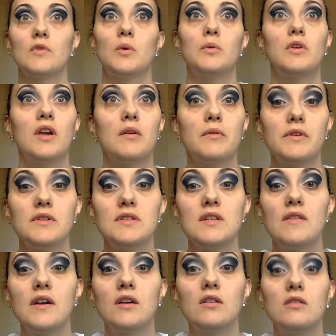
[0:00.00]
we can't really see
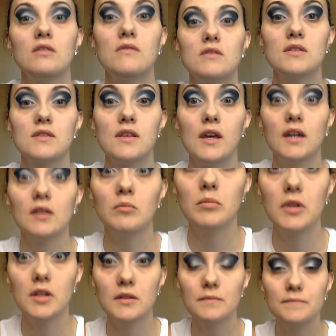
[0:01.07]
that good in this light,
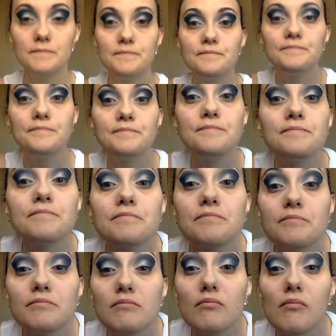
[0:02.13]
but
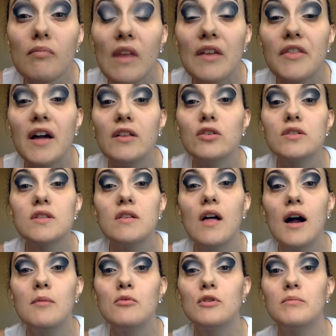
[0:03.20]
that looks a
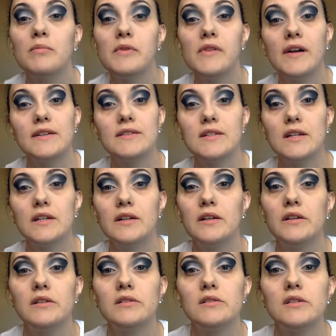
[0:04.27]
lot more blended
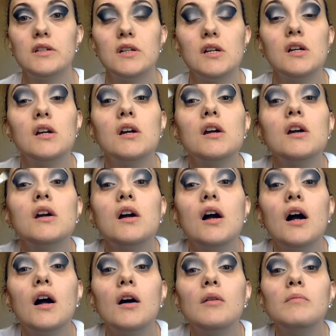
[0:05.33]

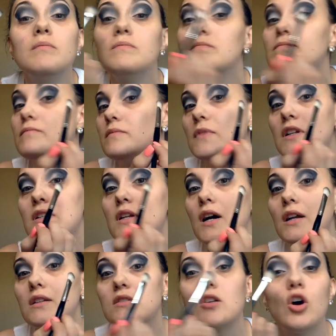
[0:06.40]
and
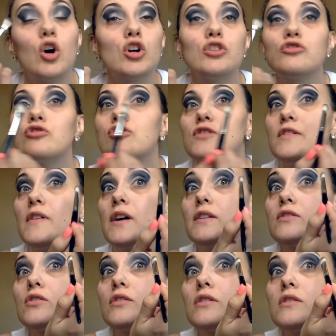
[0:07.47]
not as harsh. The
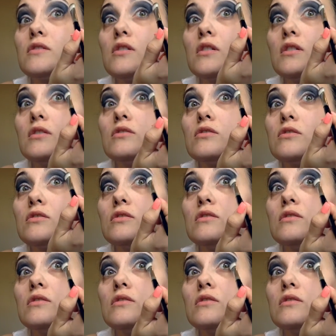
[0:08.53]
lines aren't as harsh.